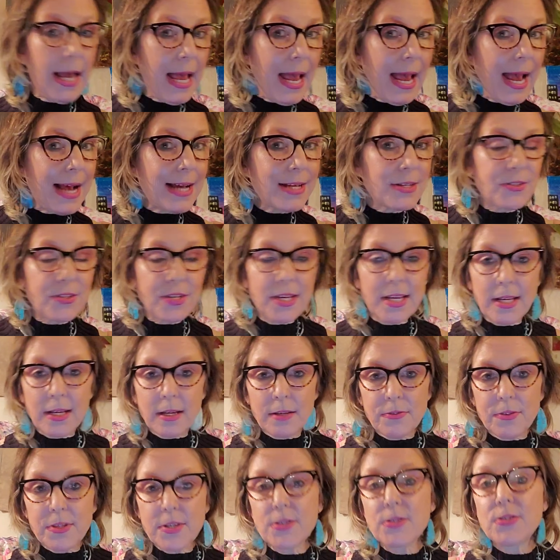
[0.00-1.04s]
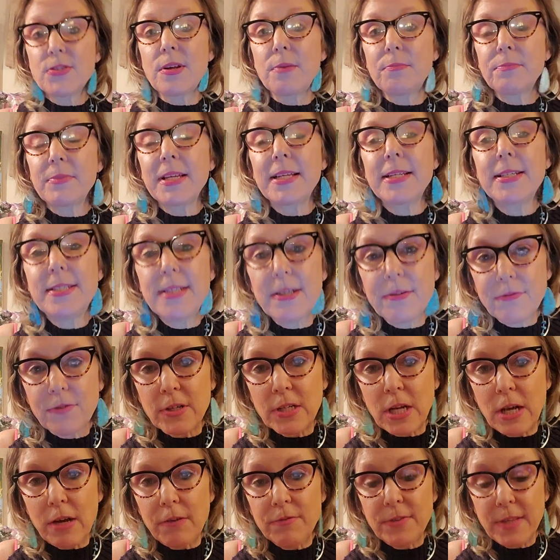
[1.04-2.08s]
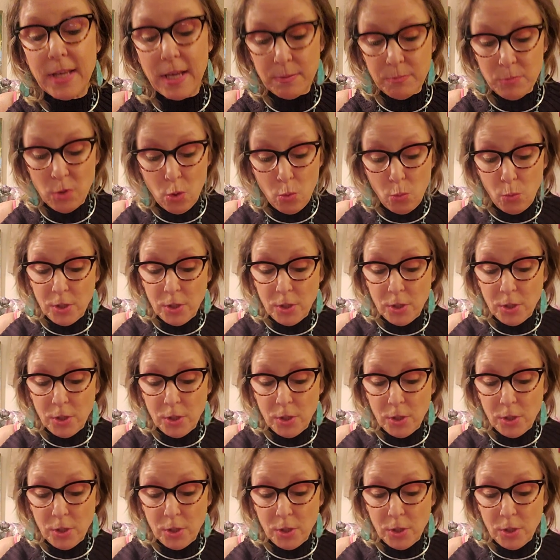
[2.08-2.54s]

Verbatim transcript: asking something different of them